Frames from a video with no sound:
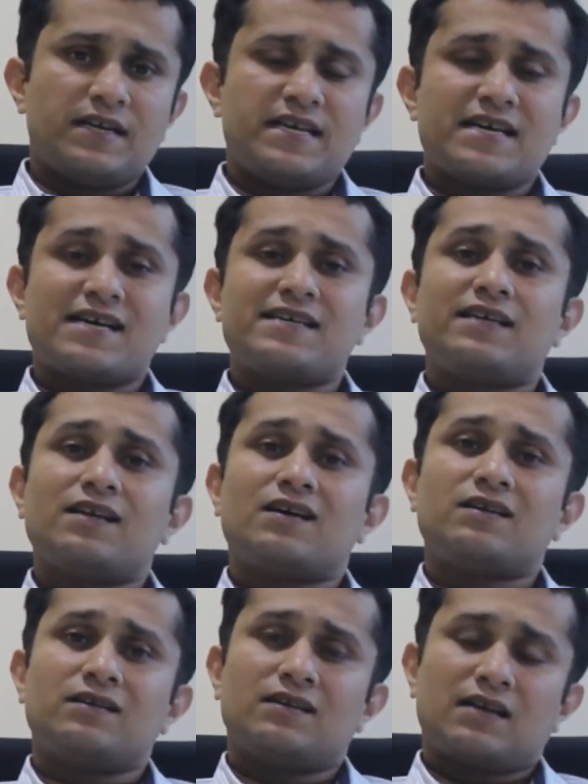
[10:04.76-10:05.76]

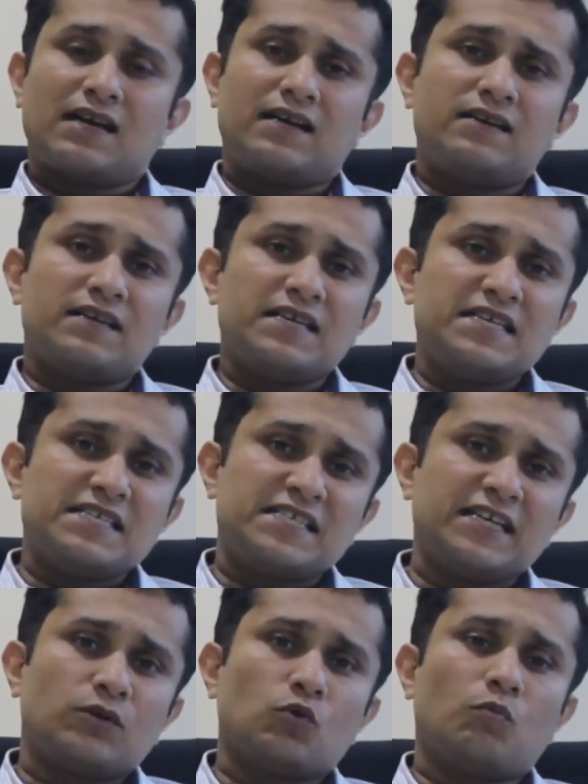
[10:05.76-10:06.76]
DILR and
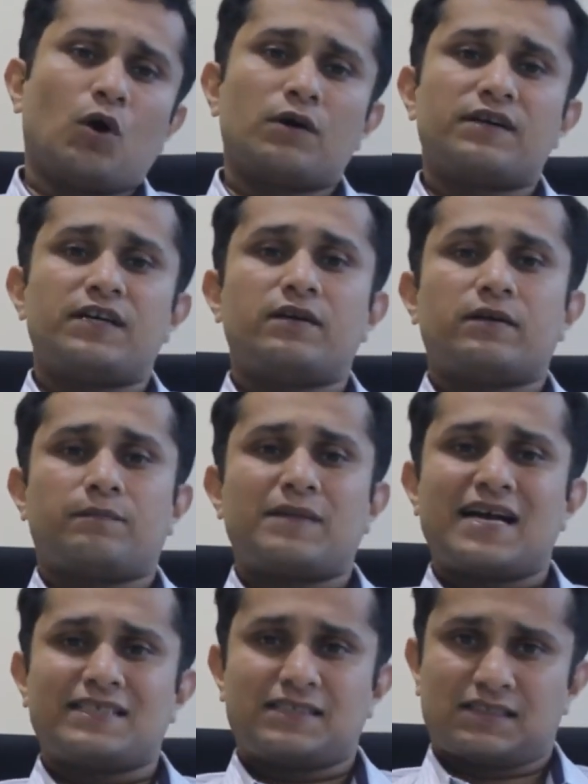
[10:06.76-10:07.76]
easy to moderate
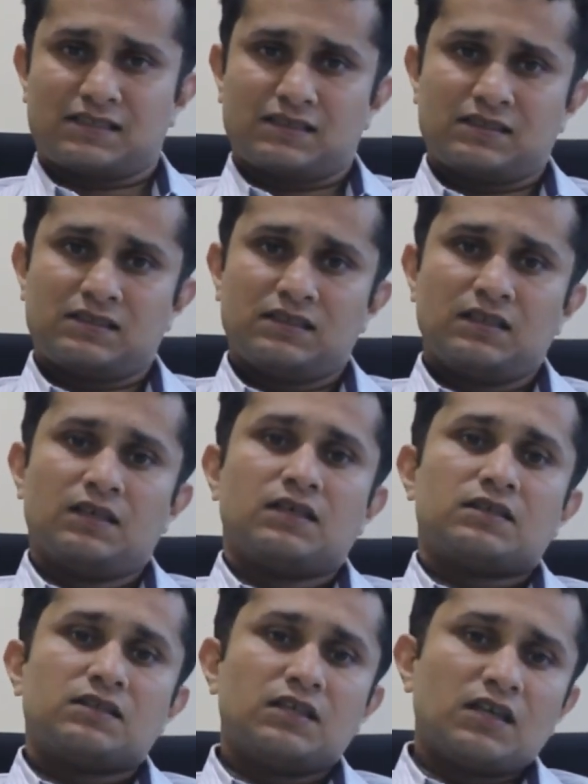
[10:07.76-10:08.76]
maths.
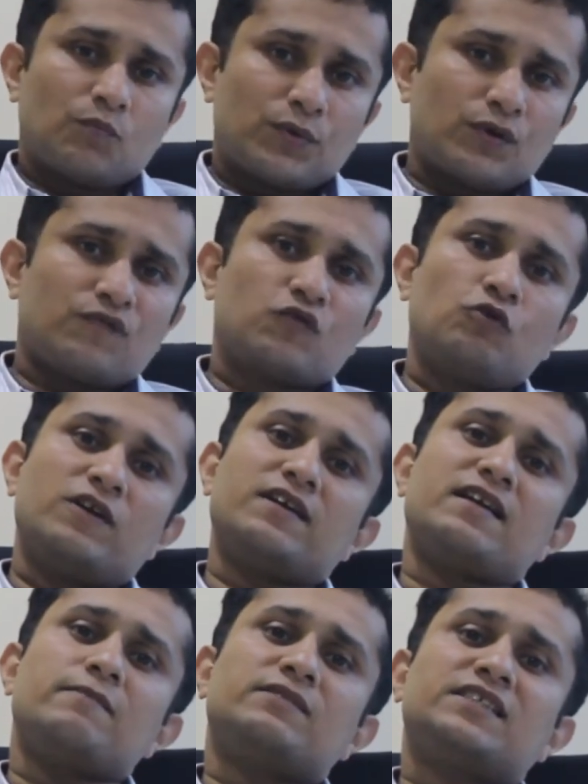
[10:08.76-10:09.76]
The number of good
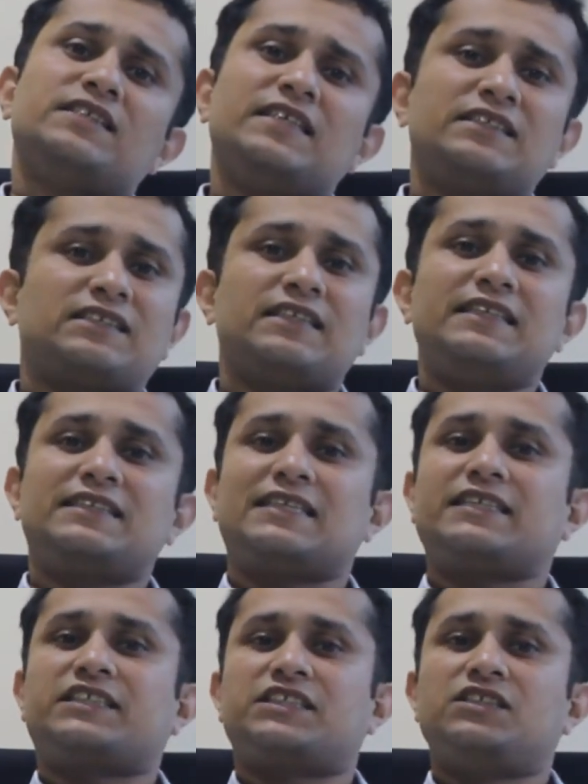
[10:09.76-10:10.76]
attempts in these three
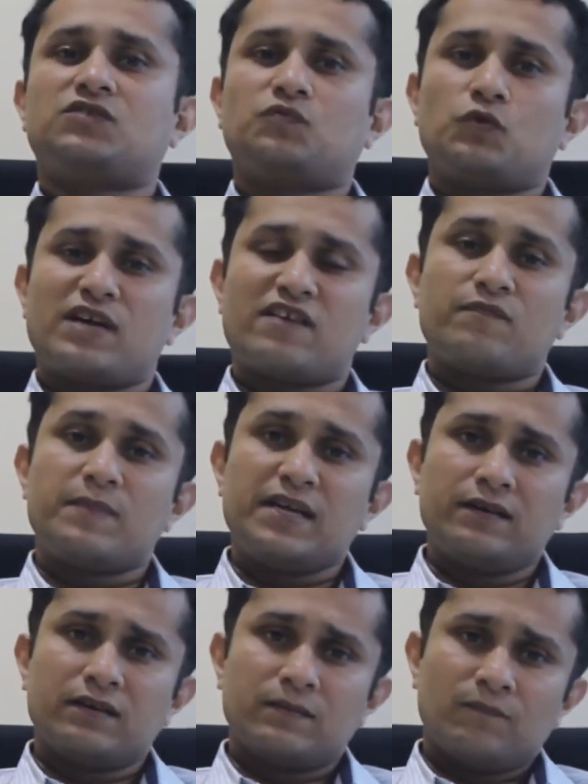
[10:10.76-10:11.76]
sections would have
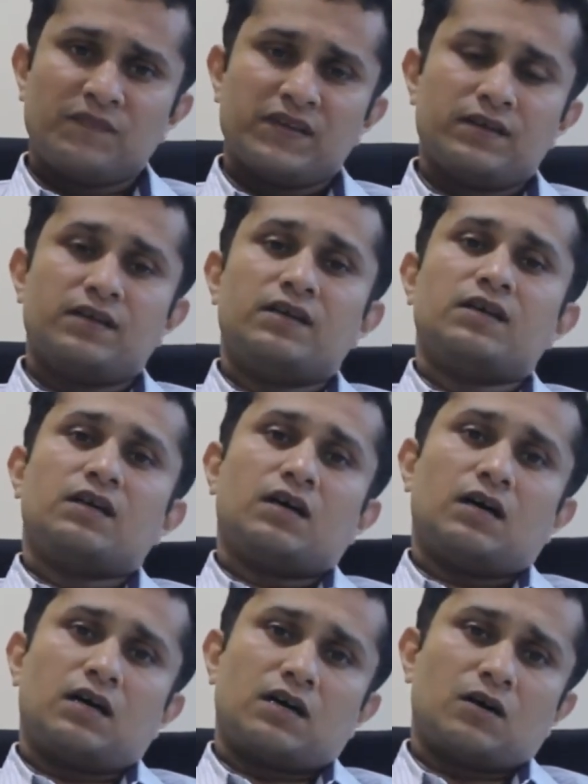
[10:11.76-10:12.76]
been
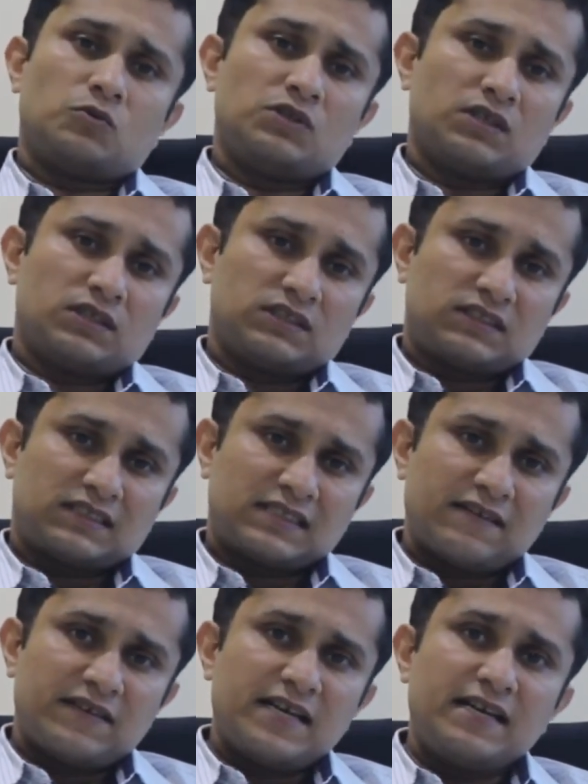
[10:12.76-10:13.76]
around
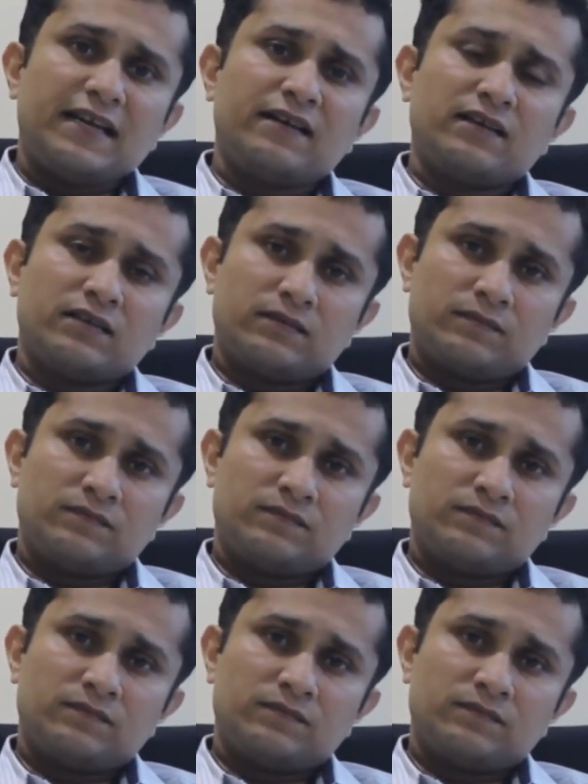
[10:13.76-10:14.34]
17,